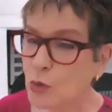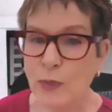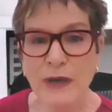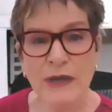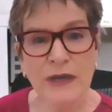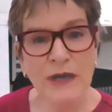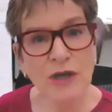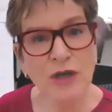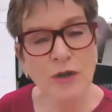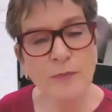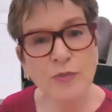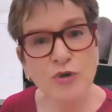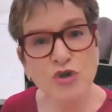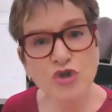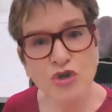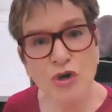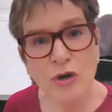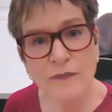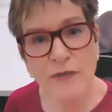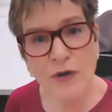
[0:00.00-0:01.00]
We need to
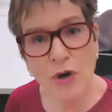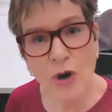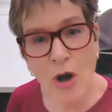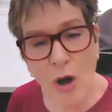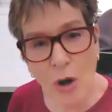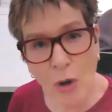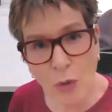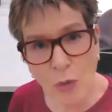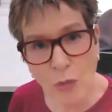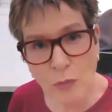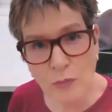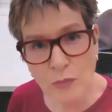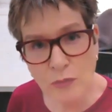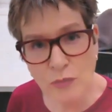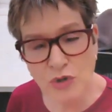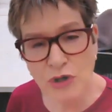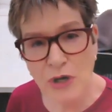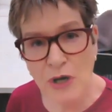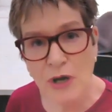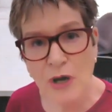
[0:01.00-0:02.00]
preserve their
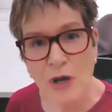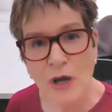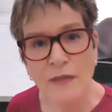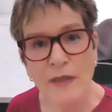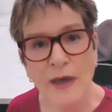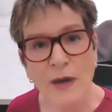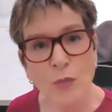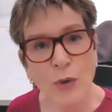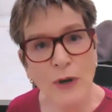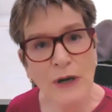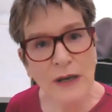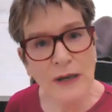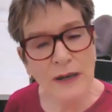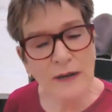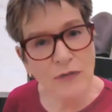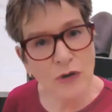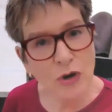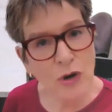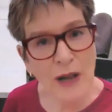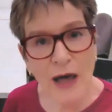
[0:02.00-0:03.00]
homes. They want to
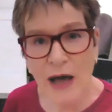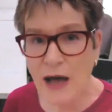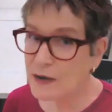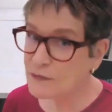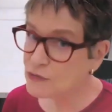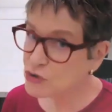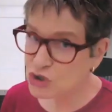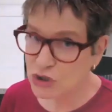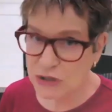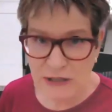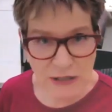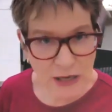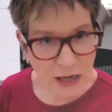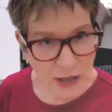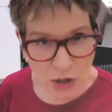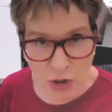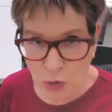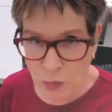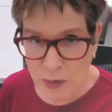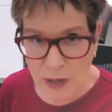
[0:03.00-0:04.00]
live their lives just
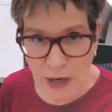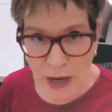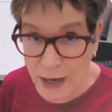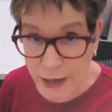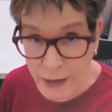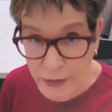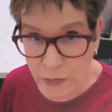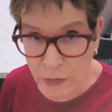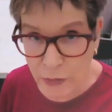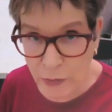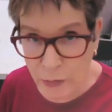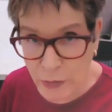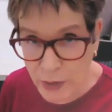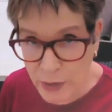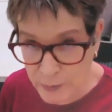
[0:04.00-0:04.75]
like you and I do.